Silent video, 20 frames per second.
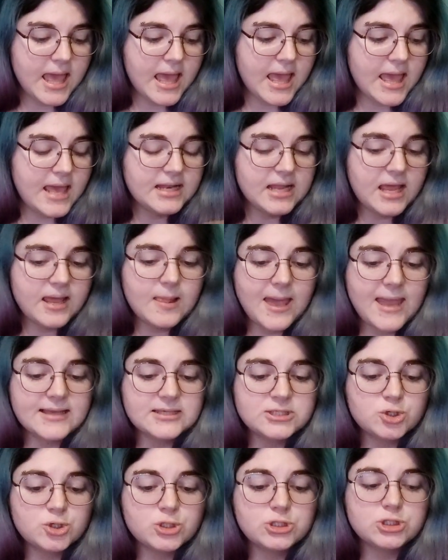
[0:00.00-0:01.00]
and I like
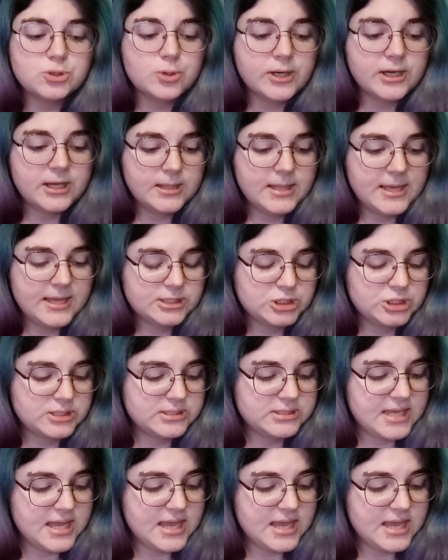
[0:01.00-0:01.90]
short story collections,